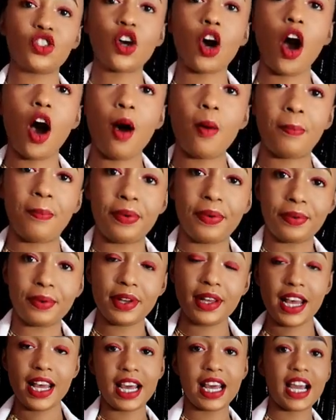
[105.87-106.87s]
top
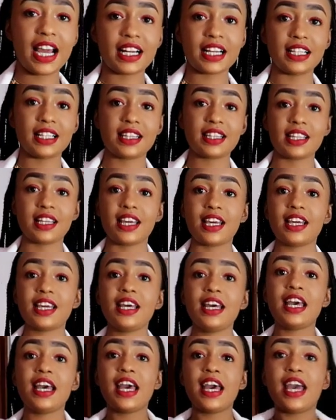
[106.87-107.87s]
kind of thing,
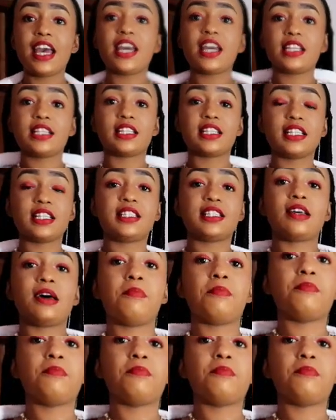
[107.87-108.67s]
and it's a